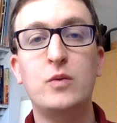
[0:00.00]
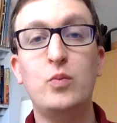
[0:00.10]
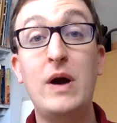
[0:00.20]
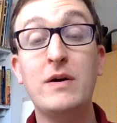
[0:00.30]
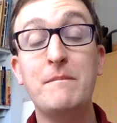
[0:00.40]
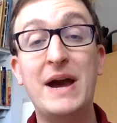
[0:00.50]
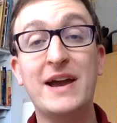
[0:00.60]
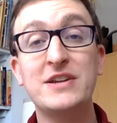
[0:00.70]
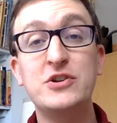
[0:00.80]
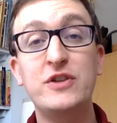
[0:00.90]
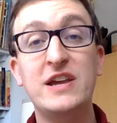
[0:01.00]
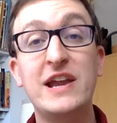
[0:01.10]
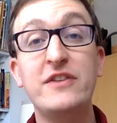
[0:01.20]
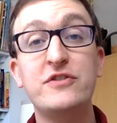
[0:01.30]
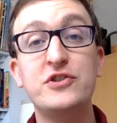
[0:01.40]
Welcome back to the
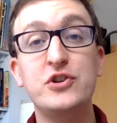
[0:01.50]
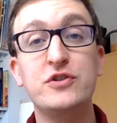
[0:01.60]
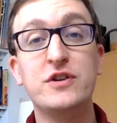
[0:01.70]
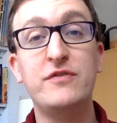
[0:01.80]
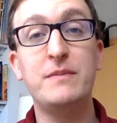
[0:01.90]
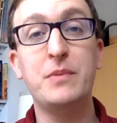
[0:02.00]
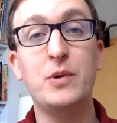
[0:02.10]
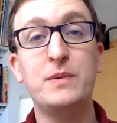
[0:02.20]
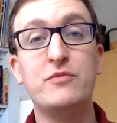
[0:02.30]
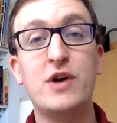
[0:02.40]
Institute of Employment